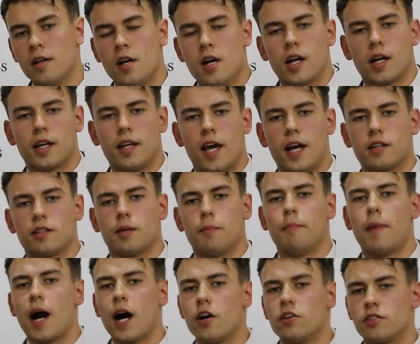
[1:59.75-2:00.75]
connecting
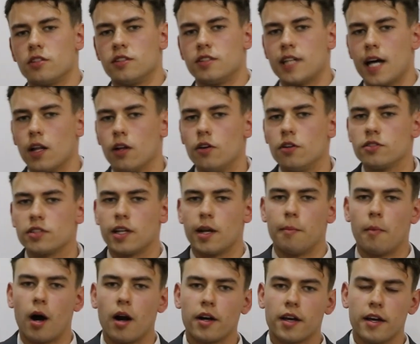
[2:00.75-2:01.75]
buyers and sellers in a
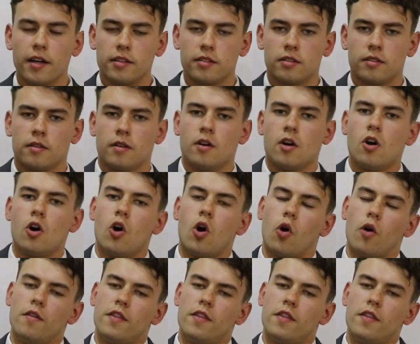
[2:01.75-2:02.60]
market, or in